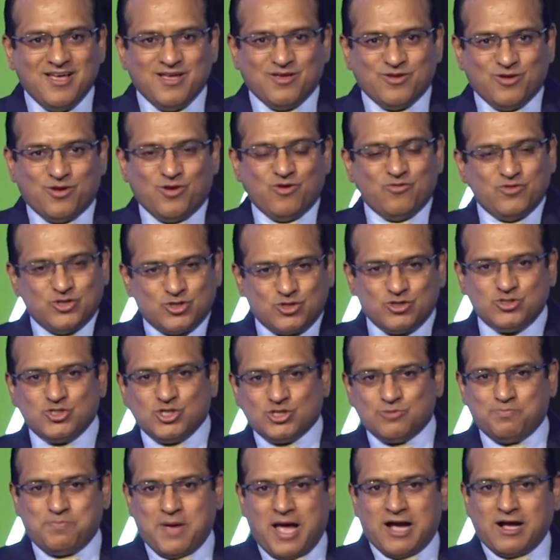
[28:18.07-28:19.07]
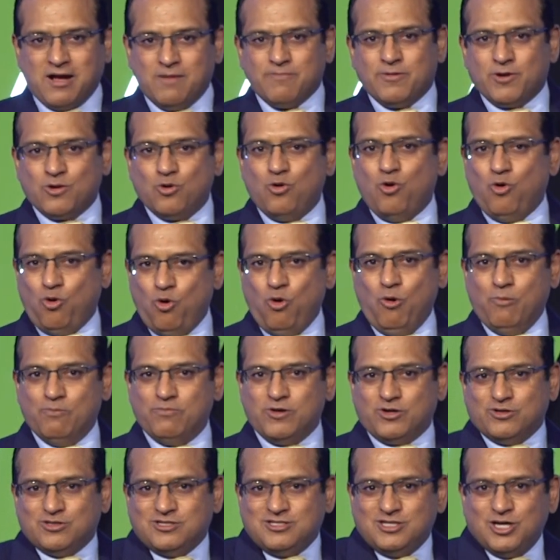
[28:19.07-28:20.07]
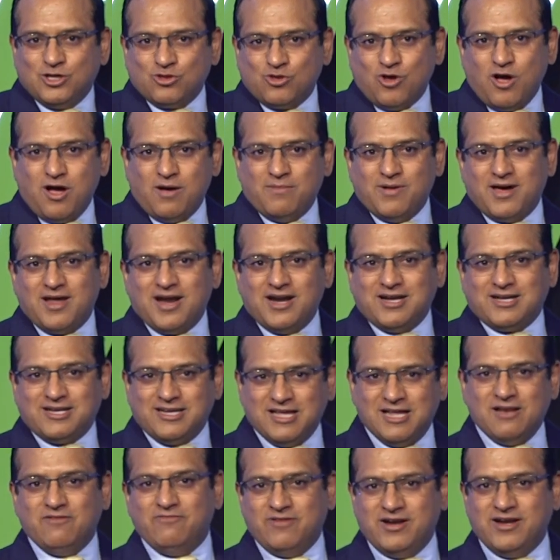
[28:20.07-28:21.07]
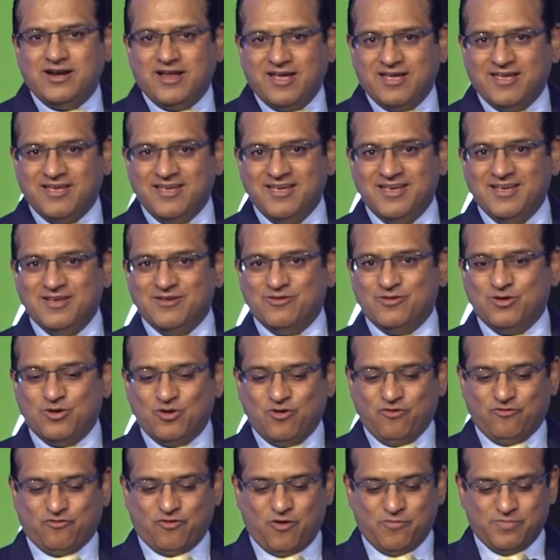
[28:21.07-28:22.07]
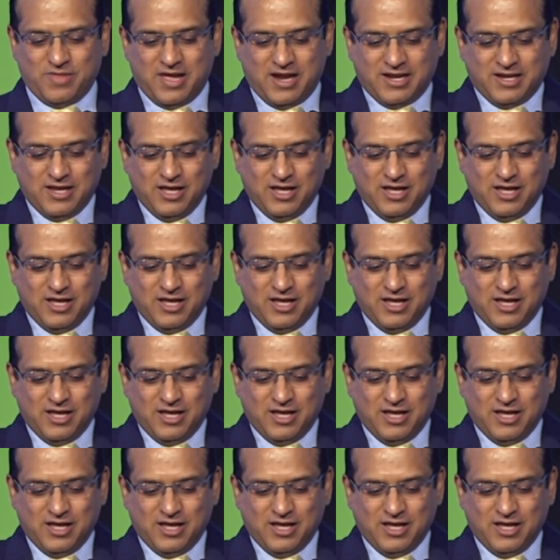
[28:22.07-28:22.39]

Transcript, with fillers: you know, we should just pack up and go home because ye to hamara tailwind hai, you know, from that.